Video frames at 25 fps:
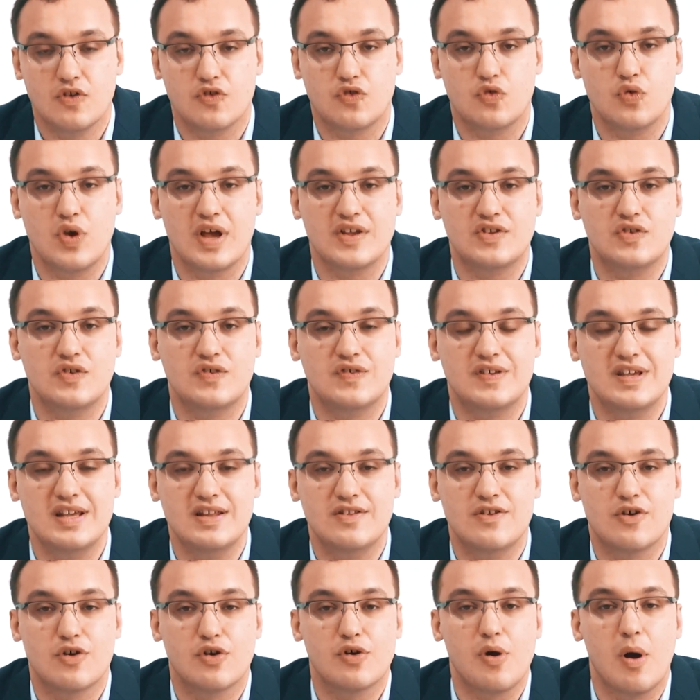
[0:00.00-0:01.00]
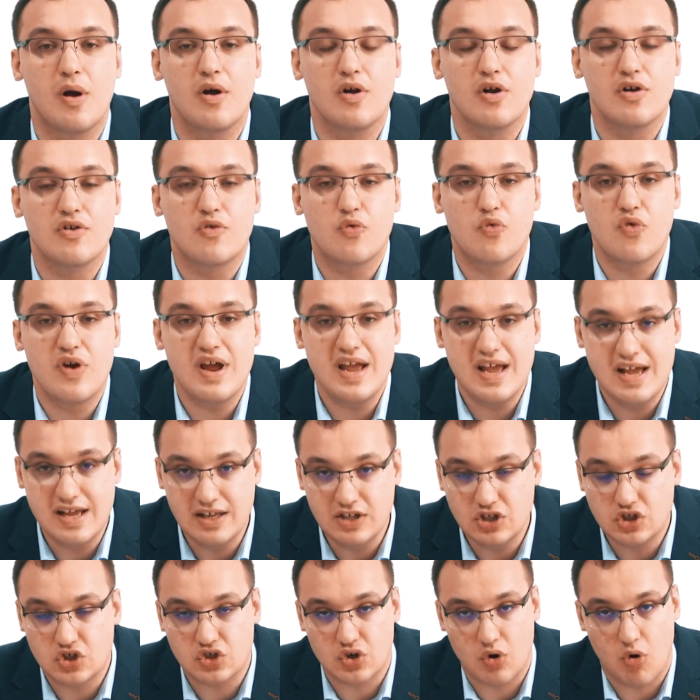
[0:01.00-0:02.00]
so as you see, there are a
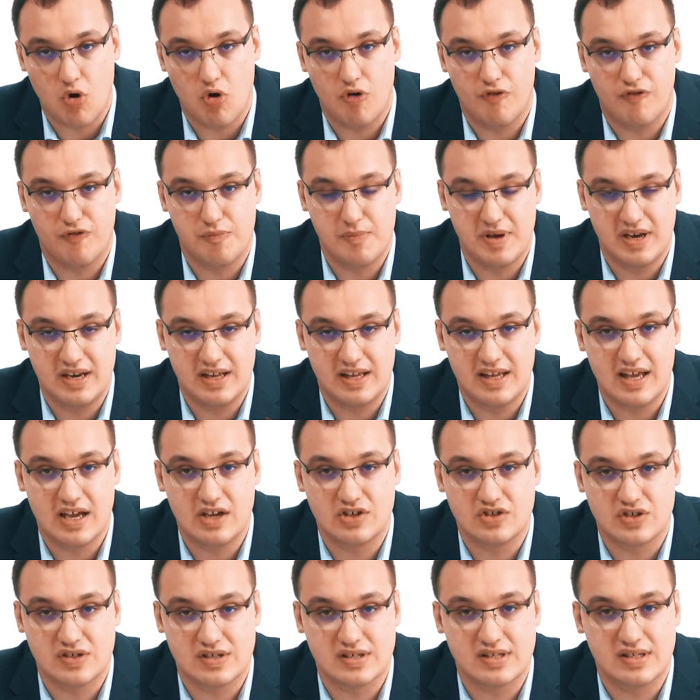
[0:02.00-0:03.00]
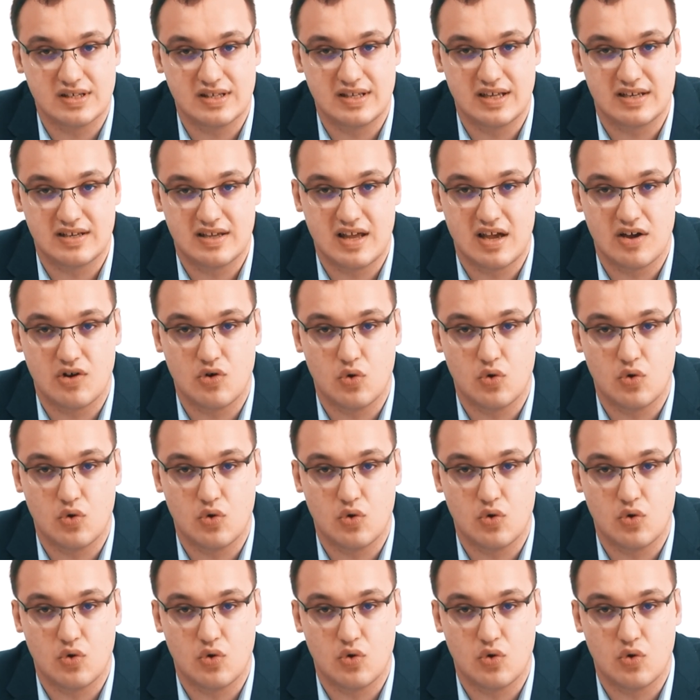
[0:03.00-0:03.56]
range of medications that can